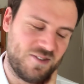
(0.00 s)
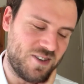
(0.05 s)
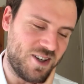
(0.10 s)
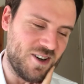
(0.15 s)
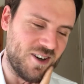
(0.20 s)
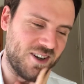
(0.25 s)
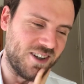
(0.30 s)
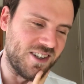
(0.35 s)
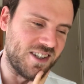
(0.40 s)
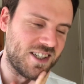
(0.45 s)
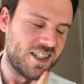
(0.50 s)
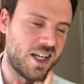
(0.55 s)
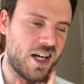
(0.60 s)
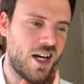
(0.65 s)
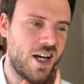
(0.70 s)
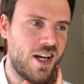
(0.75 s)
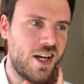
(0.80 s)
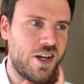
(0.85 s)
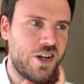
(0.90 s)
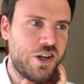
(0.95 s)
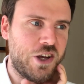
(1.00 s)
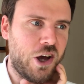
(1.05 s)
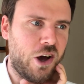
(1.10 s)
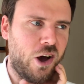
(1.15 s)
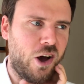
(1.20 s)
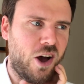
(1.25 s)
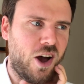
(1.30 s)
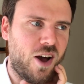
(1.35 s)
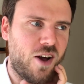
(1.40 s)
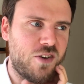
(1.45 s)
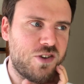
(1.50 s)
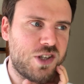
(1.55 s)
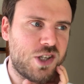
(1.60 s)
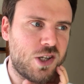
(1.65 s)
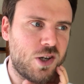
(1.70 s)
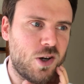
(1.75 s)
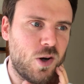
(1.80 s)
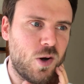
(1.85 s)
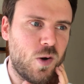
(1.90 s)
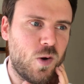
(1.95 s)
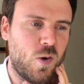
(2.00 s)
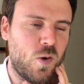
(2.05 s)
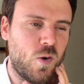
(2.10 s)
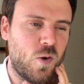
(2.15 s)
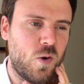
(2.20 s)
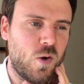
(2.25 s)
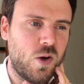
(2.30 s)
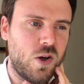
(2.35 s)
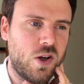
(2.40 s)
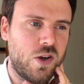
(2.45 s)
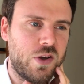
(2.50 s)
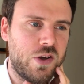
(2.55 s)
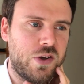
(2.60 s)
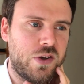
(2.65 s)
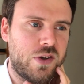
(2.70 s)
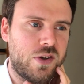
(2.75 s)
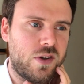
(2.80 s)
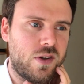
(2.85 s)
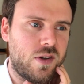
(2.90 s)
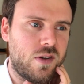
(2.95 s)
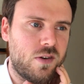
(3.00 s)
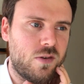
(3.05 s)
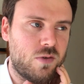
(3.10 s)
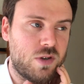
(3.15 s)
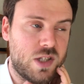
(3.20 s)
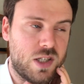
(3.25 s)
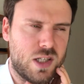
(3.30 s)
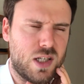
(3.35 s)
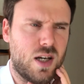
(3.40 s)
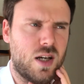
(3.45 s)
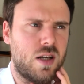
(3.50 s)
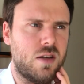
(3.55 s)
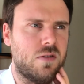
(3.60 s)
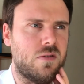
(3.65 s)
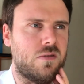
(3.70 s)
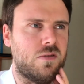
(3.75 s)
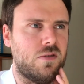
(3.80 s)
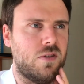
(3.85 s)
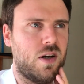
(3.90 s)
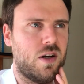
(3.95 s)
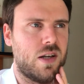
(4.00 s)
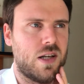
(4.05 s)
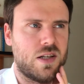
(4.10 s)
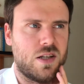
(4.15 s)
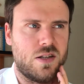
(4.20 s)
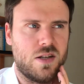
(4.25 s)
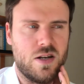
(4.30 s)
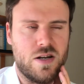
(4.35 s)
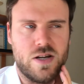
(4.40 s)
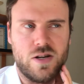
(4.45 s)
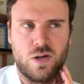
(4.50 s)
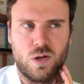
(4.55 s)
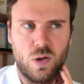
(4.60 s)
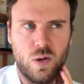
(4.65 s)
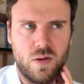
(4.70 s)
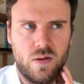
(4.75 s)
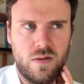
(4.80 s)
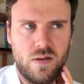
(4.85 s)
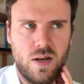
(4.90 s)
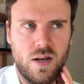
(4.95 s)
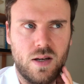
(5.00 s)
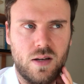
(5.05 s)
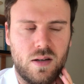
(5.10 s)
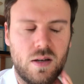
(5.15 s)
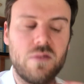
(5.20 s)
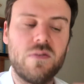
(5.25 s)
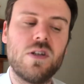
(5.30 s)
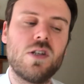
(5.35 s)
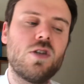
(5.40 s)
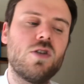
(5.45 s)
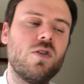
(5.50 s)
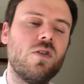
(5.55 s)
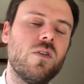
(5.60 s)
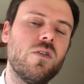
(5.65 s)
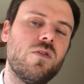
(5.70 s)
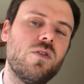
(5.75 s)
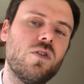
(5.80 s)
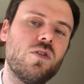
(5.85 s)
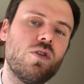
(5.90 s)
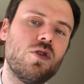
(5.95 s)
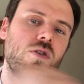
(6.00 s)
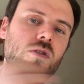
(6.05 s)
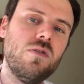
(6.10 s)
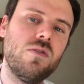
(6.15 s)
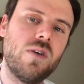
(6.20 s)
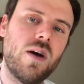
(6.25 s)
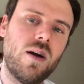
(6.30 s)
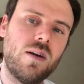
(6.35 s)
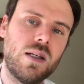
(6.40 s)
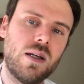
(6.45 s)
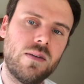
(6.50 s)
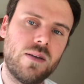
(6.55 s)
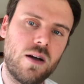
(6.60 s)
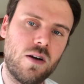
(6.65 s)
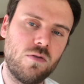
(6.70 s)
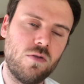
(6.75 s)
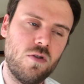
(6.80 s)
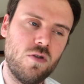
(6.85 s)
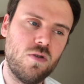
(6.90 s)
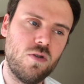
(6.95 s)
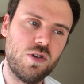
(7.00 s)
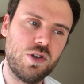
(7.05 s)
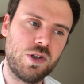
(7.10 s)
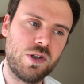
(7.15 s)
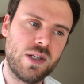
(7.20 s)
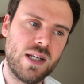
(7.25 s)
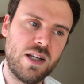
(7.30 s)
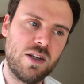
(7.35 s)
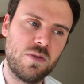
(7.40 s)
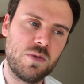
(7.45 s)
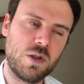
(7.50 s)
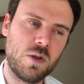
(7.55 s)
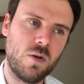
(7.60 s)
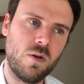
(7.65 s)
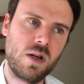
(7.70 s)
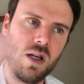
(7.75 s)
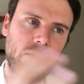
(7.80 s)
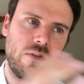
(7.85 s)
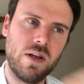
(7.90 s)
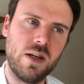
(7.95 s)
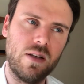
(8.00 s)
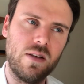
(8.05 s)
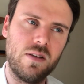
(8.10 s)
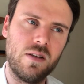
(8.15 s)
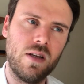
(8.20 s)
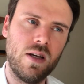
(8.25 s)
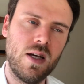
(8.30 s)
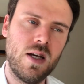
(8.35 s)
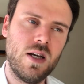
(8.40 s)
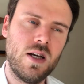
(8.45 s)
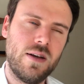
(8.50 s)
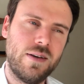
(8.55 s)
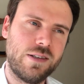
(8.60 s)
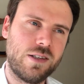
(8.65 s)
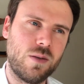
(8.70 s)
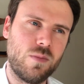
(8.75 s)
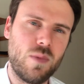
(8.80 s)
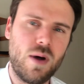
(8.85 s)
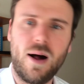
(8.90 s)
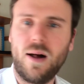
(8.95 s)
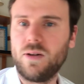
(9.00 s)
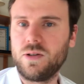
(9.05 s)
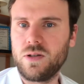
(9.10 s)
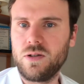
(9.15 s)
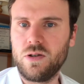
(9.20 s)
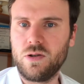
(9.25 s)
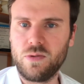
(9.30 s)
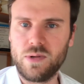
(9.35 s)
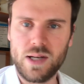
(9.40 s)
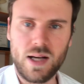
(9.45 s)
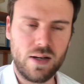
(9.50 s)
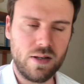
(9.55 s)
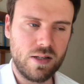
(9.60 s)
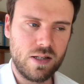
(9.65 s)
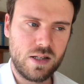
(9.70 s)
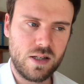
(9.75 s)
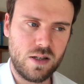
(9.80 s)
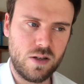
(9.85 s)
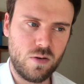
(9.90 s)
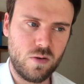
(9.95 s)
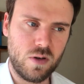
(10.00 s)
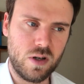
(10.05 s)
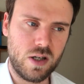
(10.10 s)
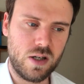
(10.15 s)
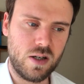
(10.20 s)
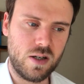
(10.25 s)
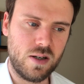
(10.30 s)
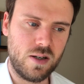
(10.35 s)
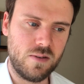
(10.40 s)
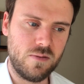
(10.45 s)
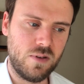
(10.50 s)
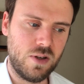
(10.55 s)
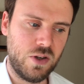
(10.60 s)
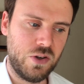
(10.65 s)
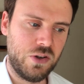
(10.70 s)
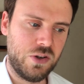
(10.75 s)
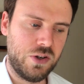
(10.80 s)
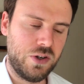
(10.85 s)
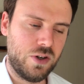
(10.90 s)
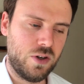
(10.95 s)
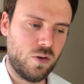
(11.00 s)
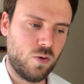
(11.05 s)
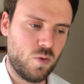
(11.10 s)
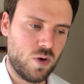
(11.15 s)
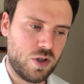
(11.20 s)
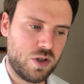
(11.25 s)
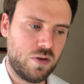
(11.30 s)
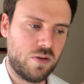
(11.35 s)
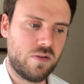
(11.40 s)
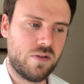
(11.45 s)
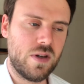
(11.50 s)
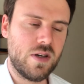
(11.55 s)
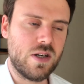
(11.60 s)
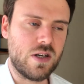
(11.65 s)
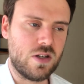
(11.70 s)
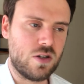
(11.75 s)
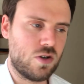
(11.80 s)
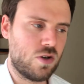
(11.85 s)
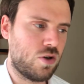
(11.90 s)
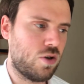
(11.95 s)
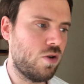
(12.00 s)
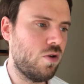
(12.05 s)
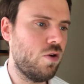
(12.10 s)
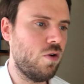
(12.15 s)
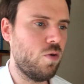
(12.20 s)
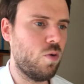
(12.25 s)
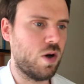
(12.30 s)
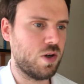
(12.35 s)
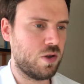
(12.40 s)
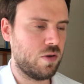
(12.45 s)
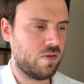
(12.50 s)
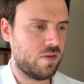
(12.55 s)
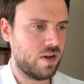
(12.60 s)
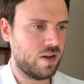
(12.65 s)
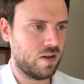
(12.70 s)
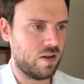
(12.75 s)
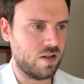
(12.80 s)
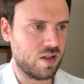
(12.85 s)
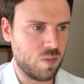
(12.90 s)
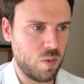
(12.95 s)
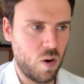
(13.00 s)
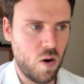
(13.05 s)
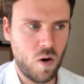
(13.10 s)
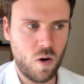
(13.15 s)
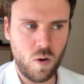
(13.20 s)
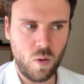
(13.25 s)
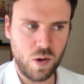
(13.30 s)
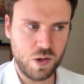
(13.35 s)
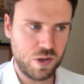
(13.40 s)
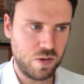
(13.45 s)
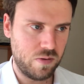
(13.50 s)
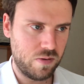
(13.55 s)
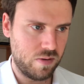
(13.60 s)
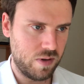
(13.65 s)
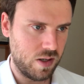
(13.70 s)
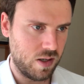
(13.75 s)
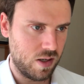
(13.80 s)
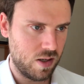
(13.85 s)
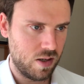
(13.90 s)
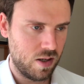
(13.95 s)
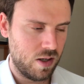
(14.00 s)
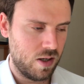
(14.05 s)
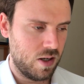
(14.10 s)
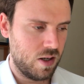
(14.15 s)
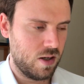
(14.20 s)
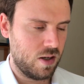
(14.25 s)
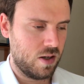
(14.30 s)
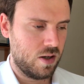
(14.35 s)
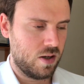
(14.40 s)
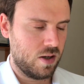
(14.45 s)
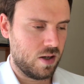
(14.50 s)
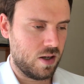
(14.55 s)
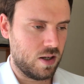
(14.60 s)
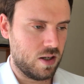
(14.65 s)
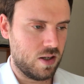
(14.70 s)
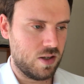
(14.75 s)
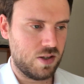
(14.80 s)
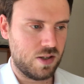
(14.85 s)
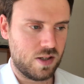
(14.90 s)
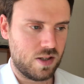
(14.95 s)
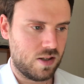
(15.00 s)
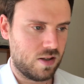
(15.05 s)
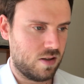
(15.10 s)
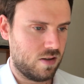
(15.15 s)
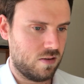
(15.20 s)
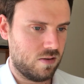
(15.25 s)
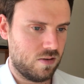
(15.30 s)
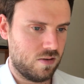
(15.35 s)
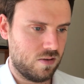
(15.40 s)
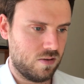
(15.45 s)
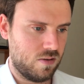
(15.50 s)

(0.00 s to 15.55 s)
to be honest. Uh, so which is kind of not necessarily a good thing. If it's if you're too far down that road, you can end up sort of living in some alternate reality where what you think is true, what you think is moral, what you think is